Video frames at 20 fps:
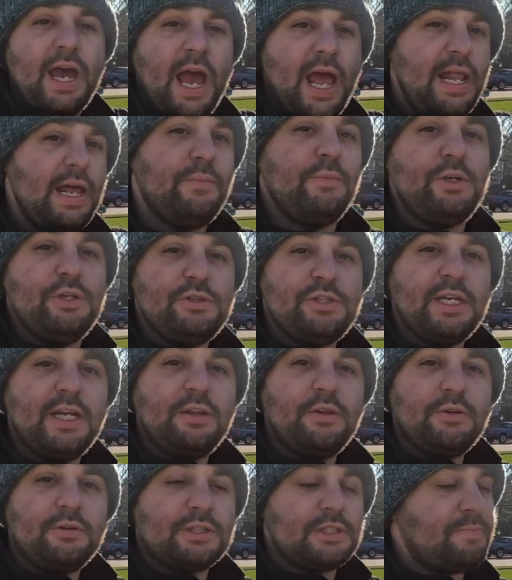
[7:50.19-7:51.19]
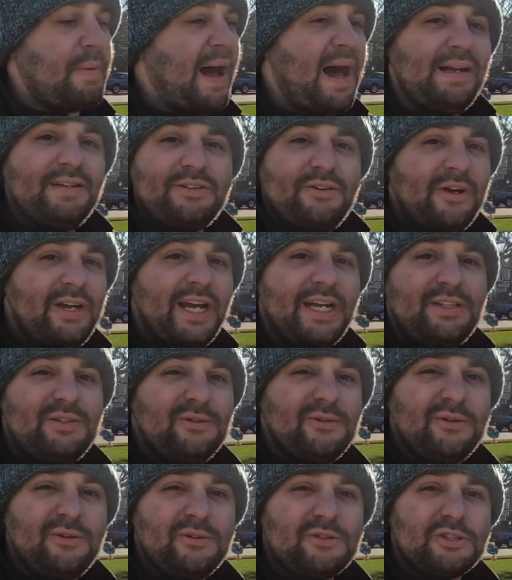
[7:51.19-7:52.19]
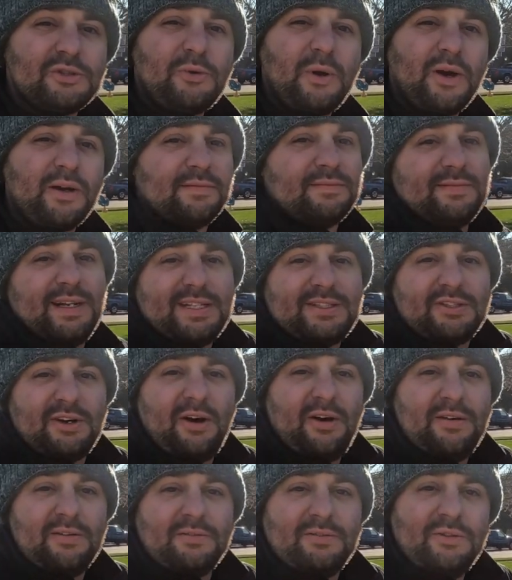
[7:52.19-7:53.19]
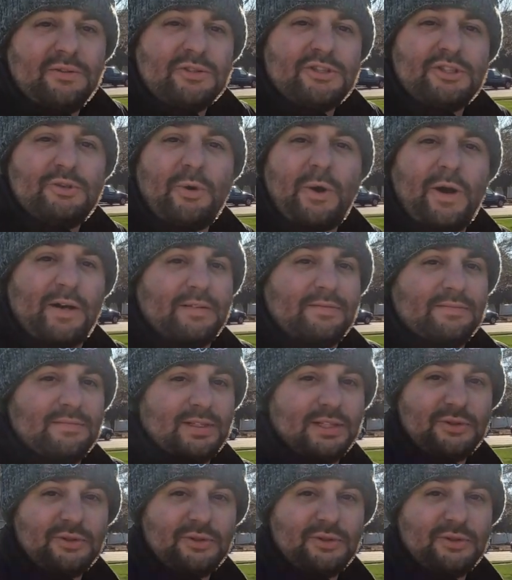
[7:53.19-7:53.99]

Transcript: And then when you see a little spot, all you gotta do a little squirt. That's all. A little squirt.